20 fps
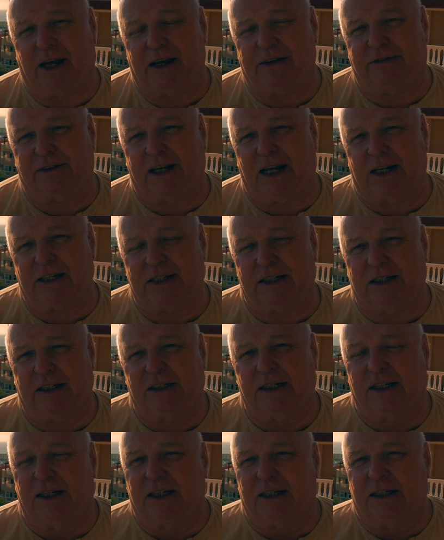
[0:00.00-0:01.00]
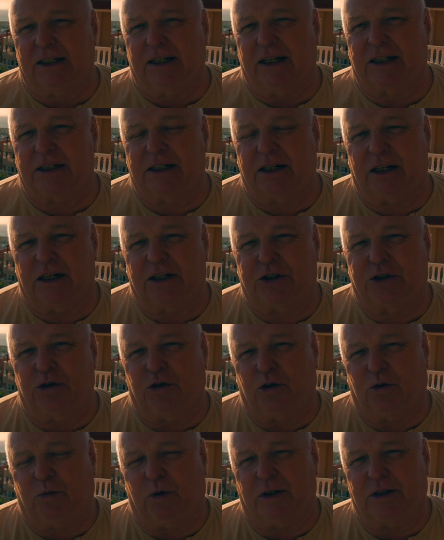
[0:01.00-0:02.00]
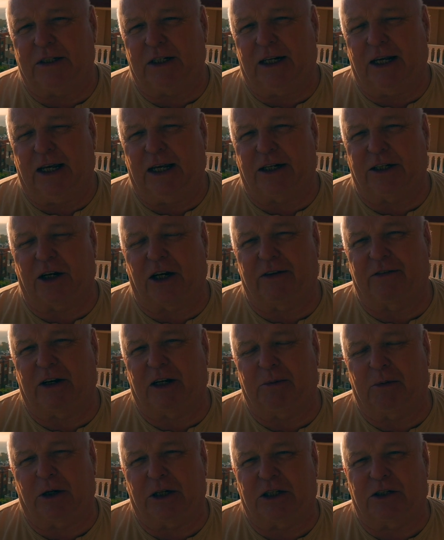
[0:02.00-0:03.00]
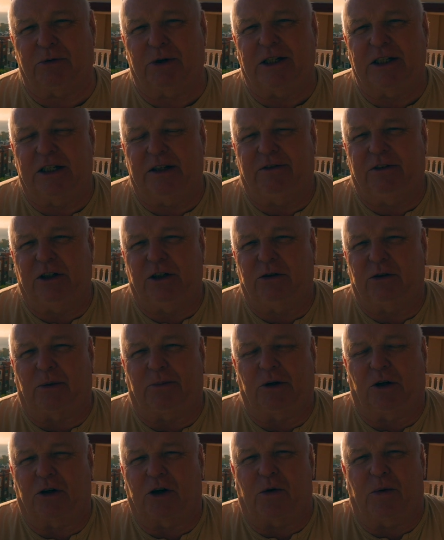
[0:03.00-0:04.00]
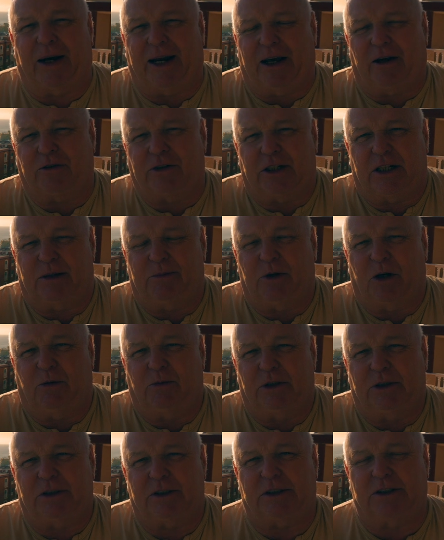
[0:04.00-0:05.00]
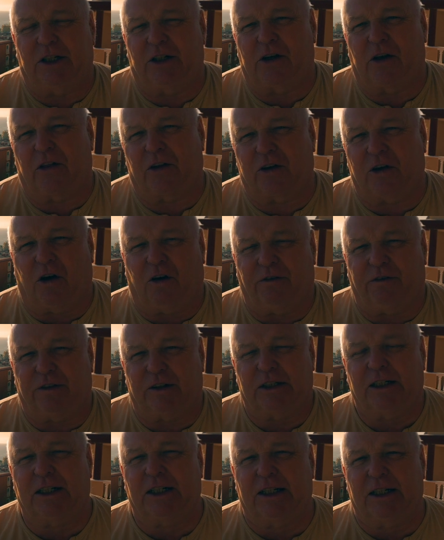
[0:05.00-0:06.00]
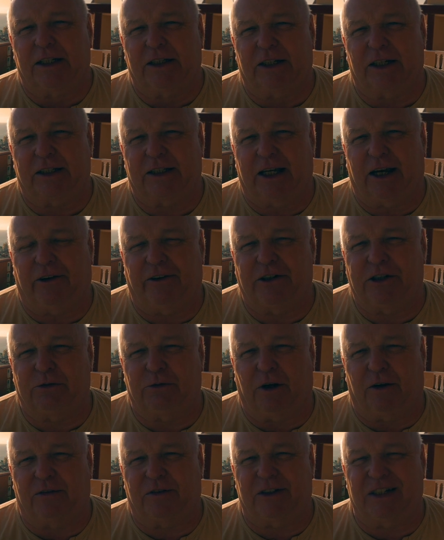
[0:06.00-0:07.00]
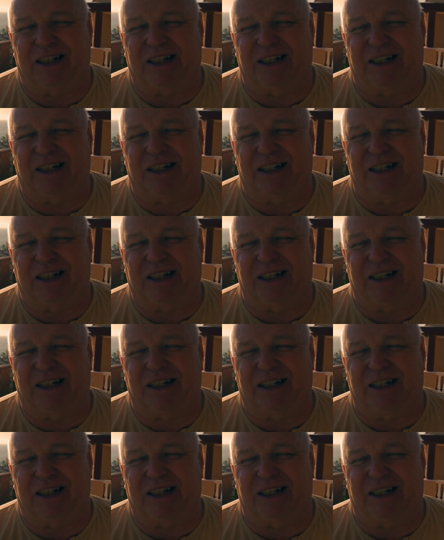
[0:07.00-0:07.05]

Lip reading: AFTCAST. It's a short one today. I don't have anybody to interview. I'm not going out at the moment. Still got the cough that carries you off.